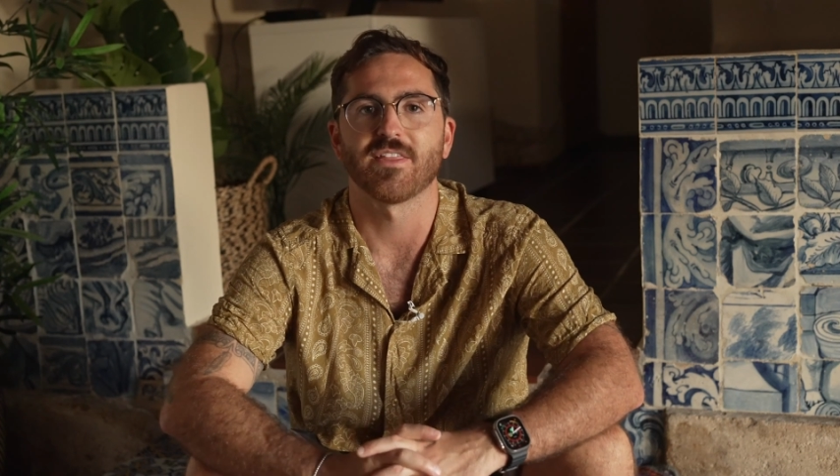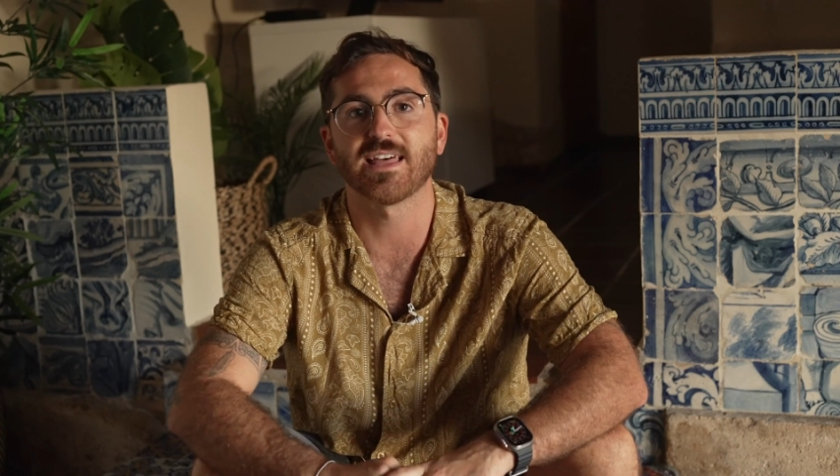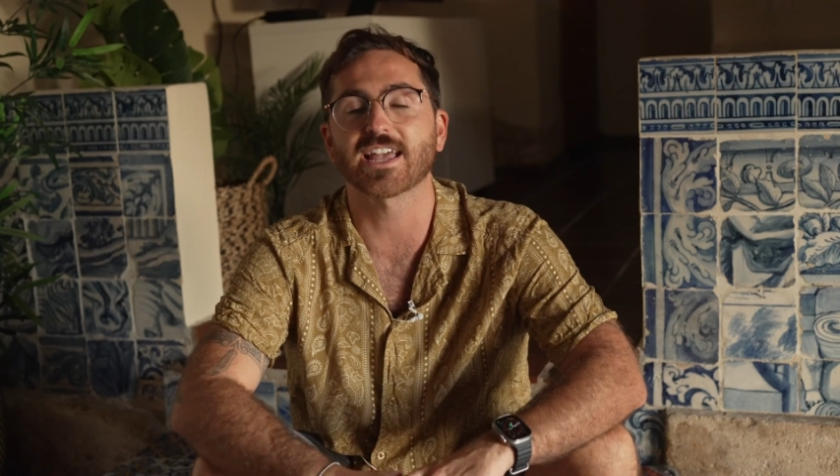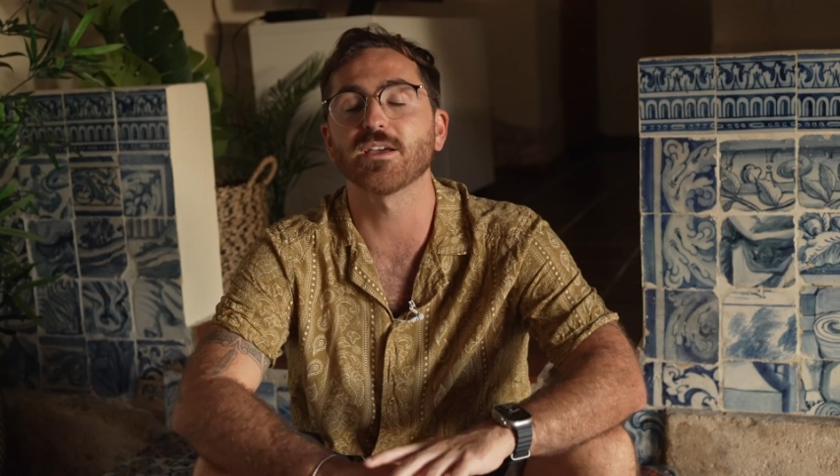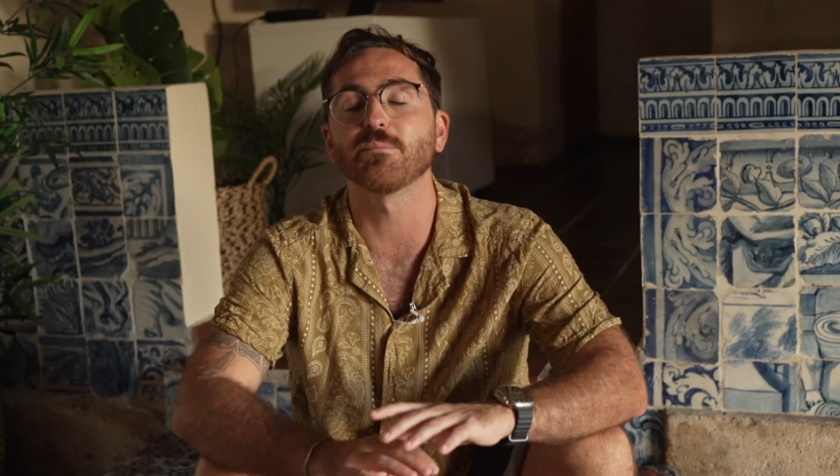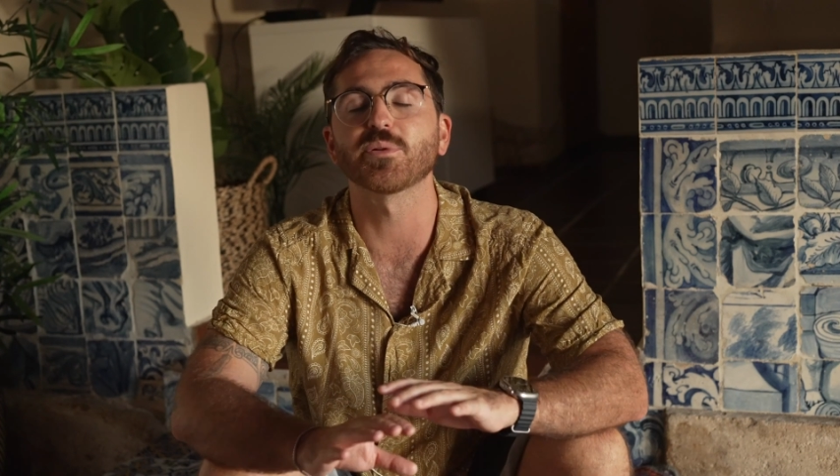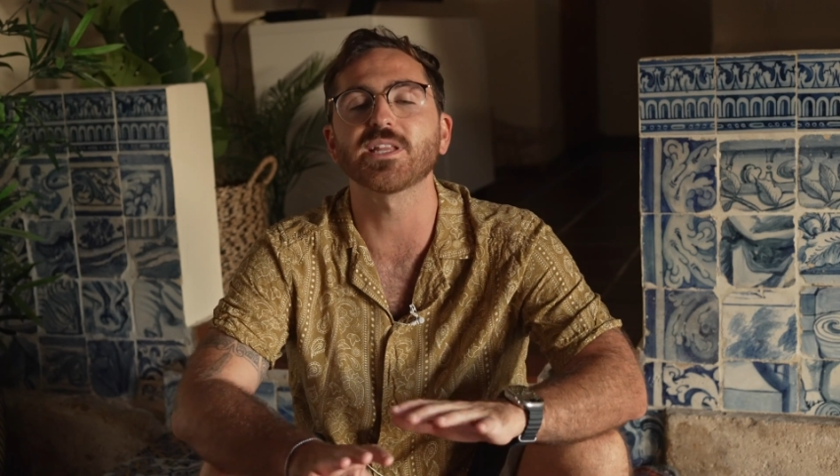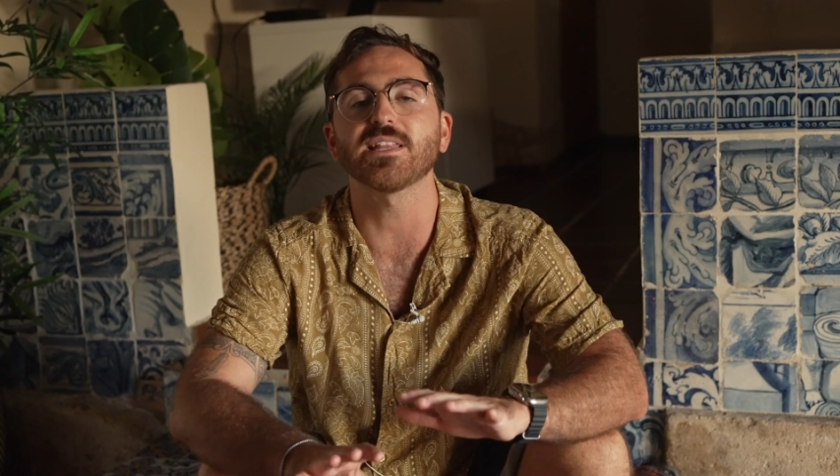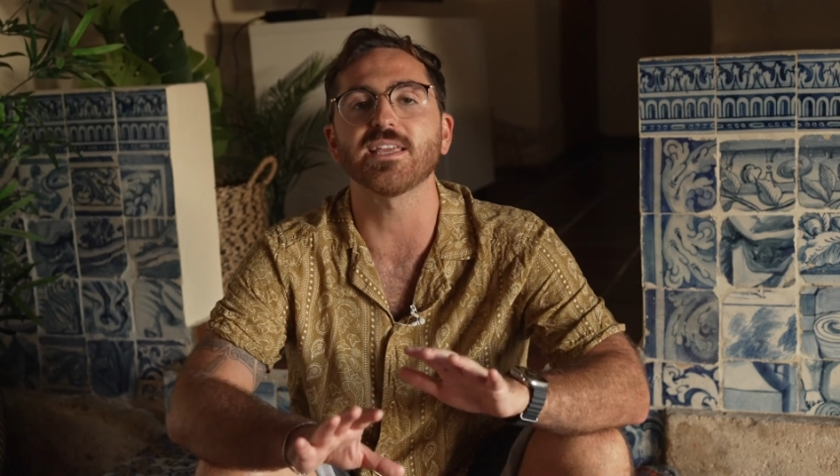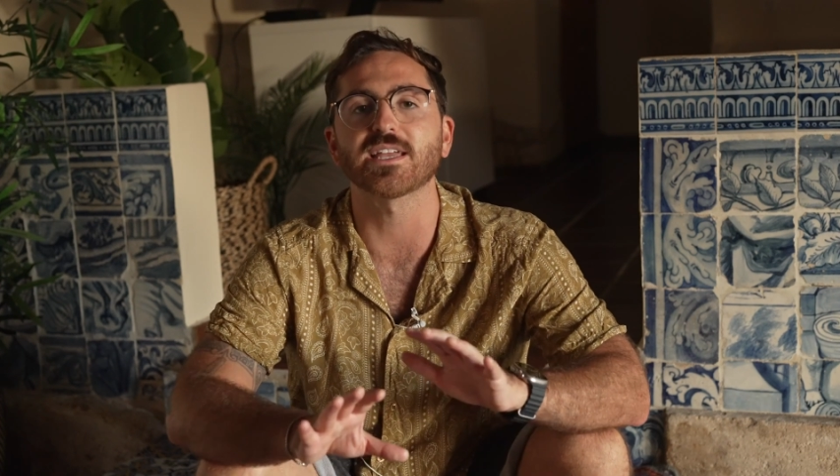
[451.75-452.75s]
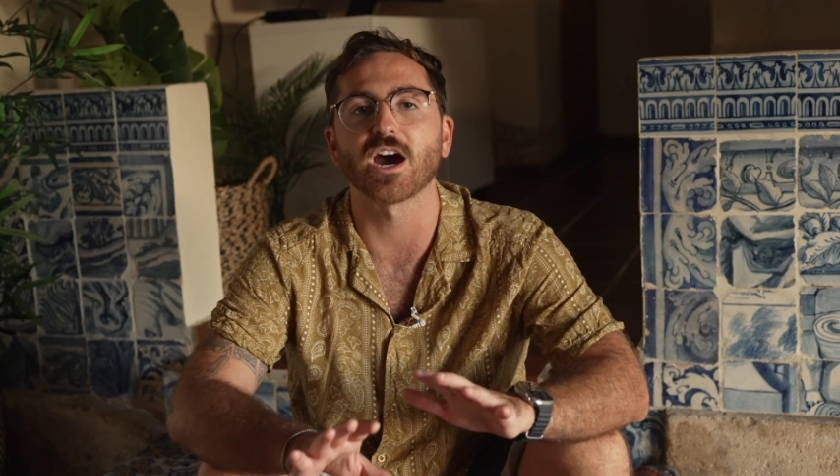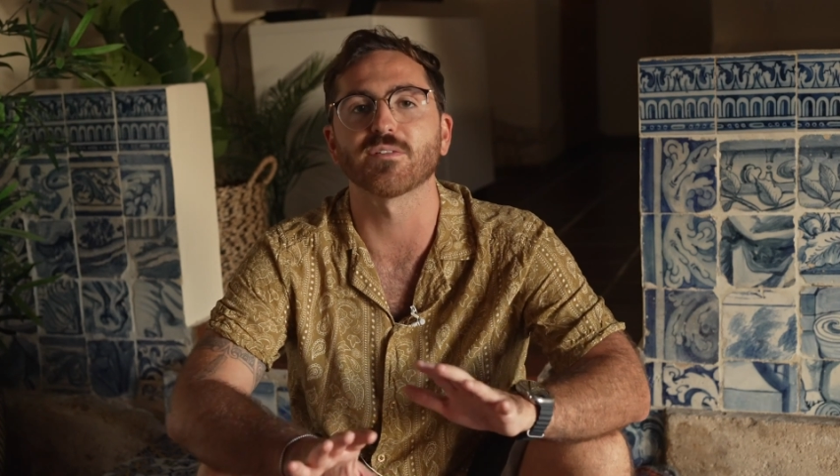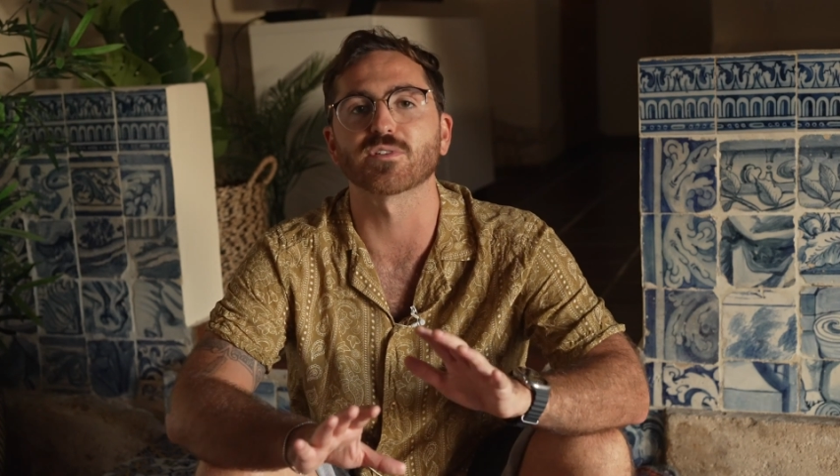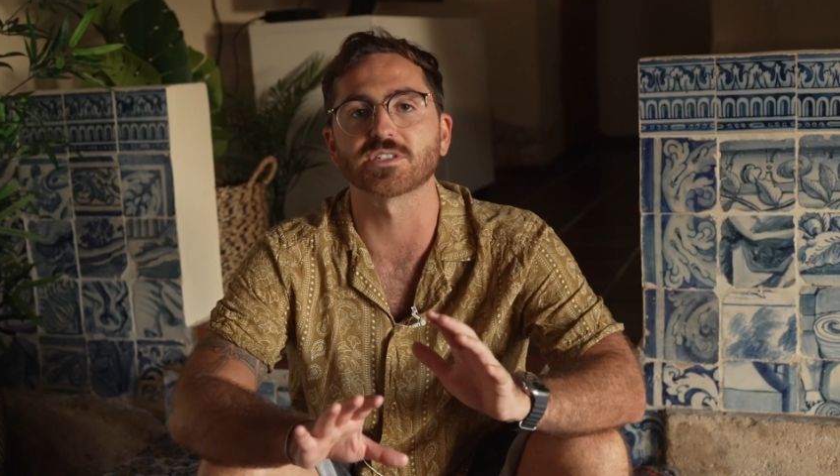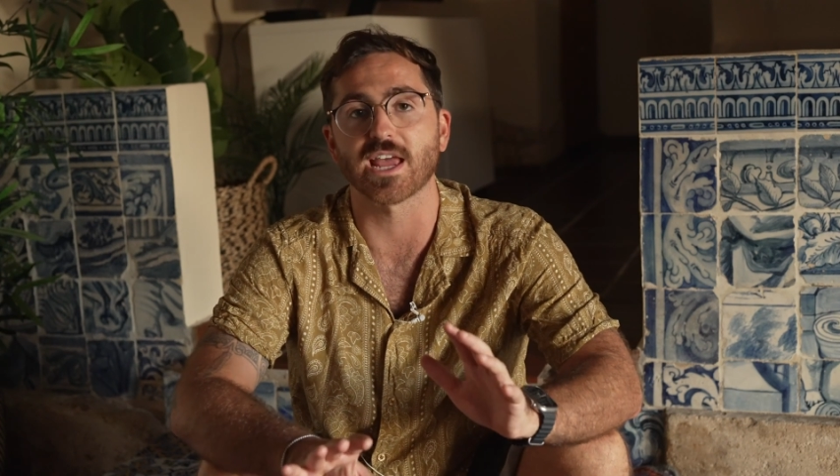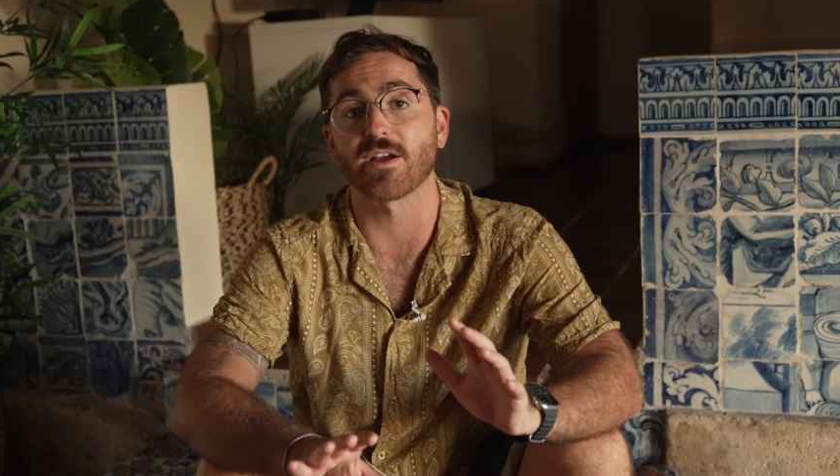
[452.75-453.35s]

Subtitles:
that completely covers